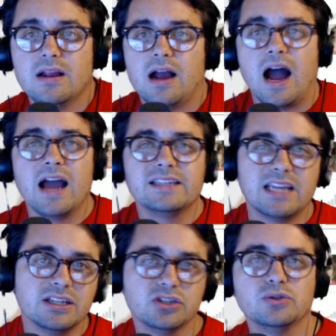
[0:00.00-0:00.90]
I tend
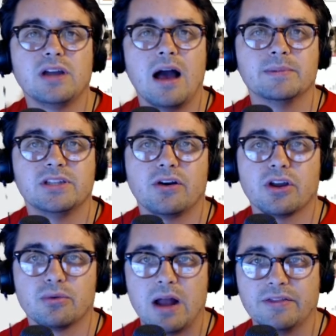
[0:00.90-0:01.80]
to do commentary
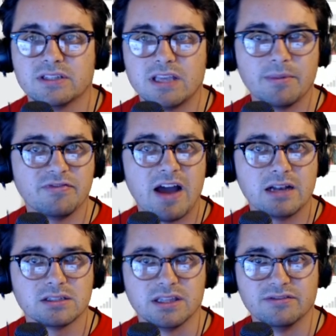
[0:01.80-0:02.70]
around the
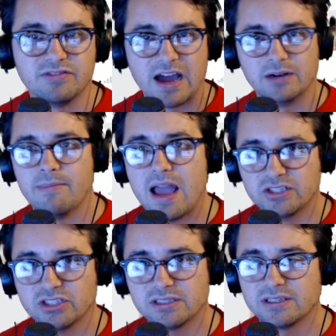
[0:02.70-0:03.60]
semifinals and the final
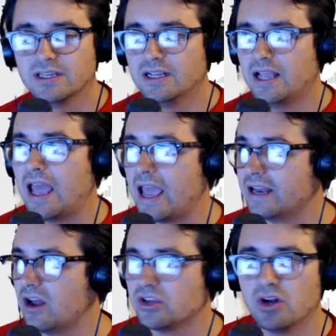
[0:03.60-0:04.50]
matches. And,
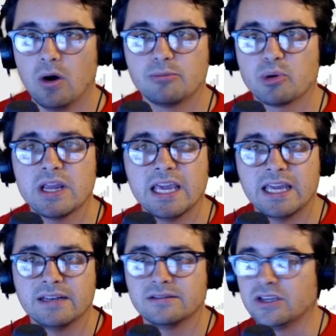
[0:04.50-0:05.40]
I'll bring
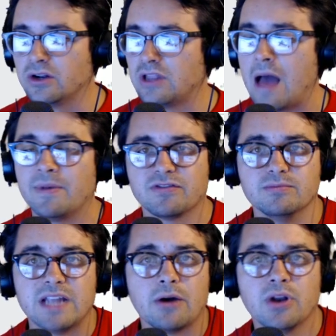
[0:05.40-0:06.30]
in, Llama from
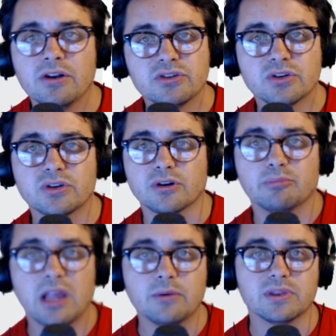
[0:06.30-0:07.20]
Down Under or
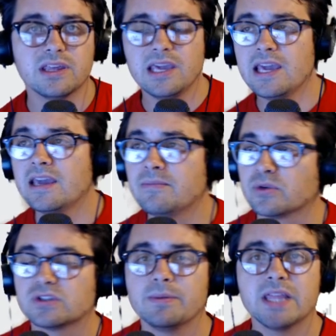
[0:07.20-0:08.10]
Play with Kim or
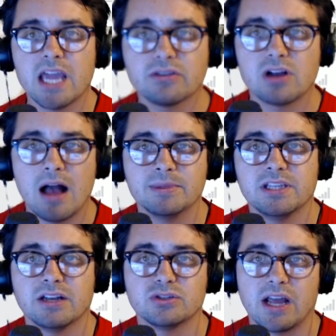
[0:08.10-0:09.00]
some of the other
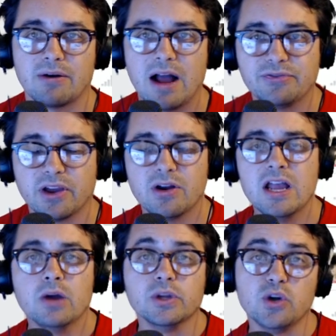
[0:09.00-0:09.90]
commentators that are out there.
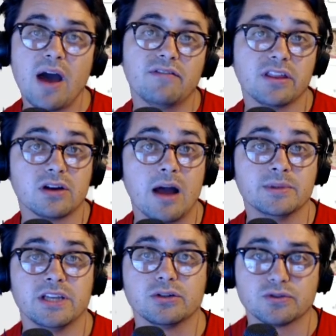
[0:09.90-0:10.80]
We do have other
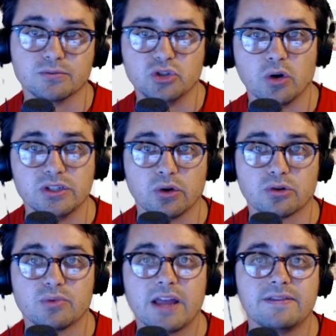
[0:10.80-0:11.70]
commentators from Join Dota
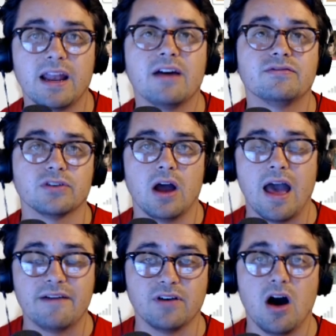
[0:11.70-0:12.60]
Red that
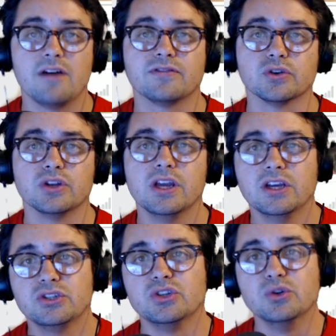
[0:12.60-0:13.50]
have offered
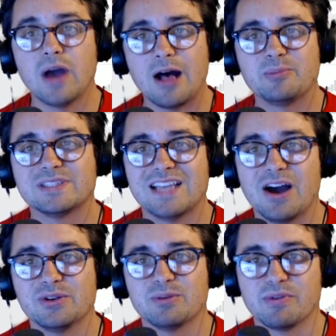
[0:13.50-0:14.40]
to help us
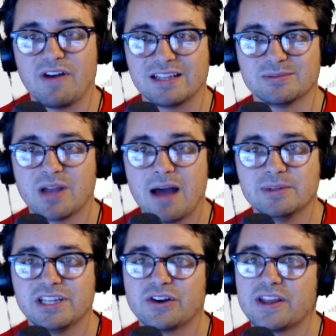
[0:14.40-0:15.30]
out to provide some
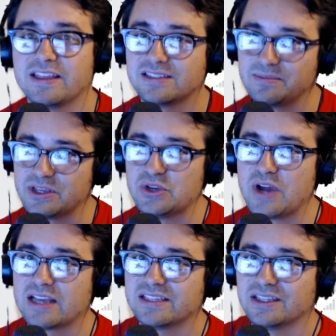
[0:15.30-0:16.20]
commentary. That's something you
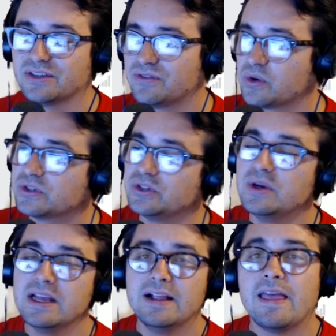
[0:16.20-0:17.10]
guys can look forward to.
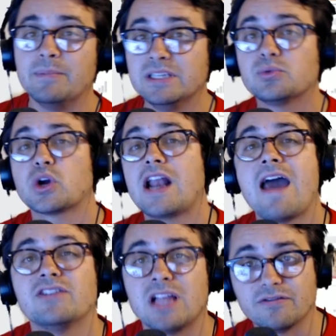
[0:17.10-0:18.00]
That means we're going to have
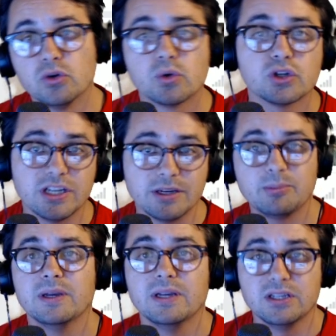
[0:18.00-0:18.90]
a lot of viewership
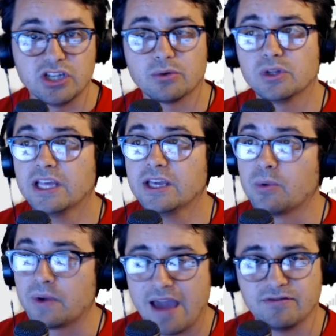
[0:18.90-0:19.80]
generally when
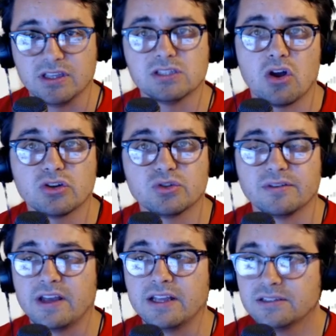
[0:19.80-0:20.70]
we have these larger
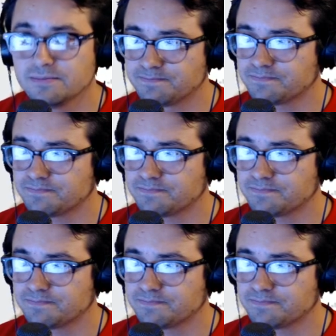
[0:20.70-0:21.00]
events.